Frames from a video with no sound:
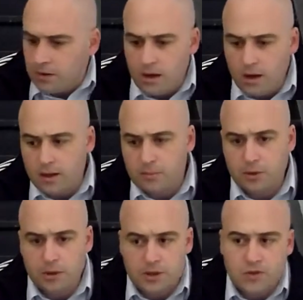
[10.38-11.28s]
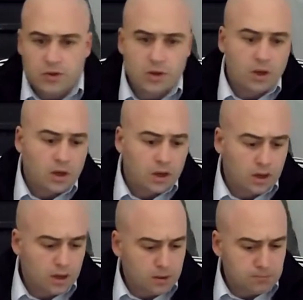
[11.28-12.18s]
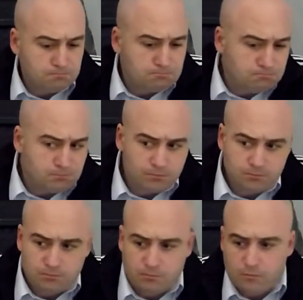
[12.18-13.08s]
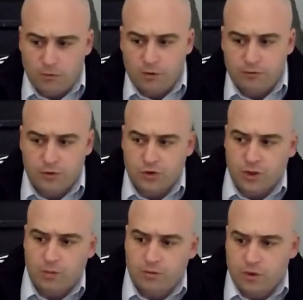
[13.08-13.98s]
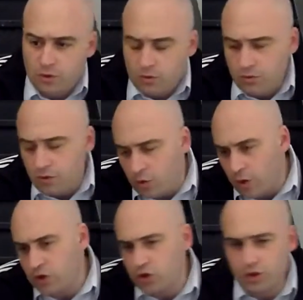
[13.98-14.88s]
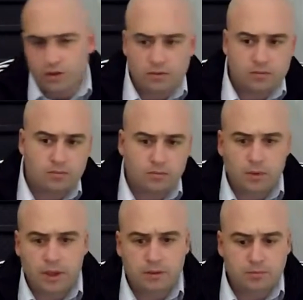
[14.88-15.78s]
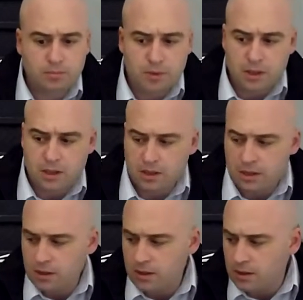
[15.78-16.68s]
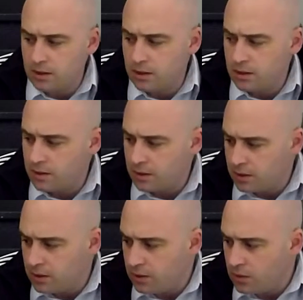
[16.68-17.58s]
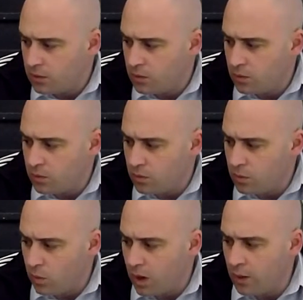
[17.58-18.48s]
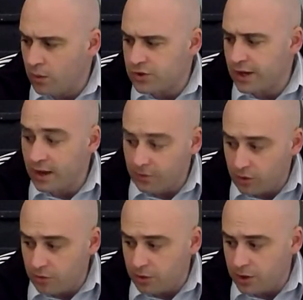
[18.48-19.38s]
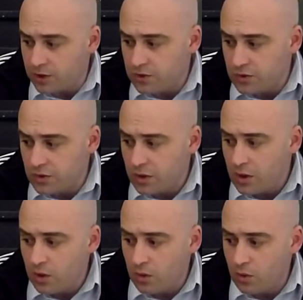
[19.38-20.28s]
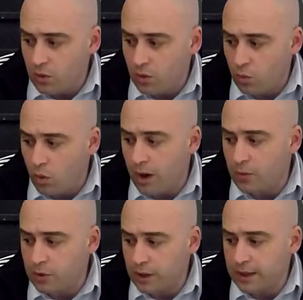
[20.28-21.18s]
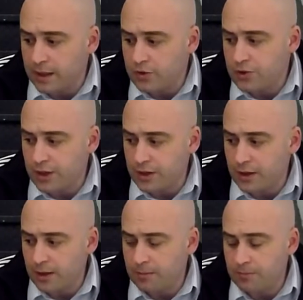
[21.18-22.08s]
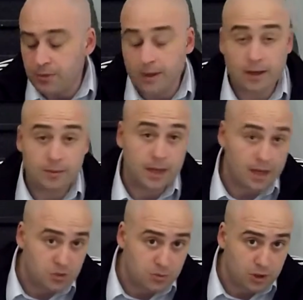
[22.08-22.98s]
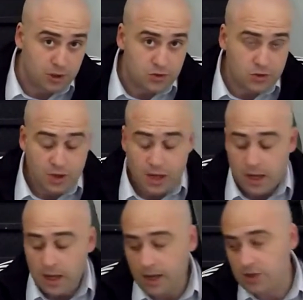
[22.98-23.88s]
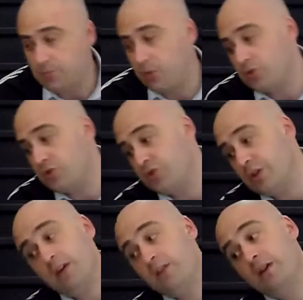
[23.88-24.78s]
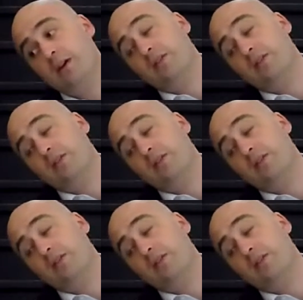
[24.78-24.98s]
not a Buddhist? Um, for some of you, the question might be, uh, why was I ever a Buddhist? Or why would I now say that I'm, that I'm an ex-Buddhist? As opposed to saying that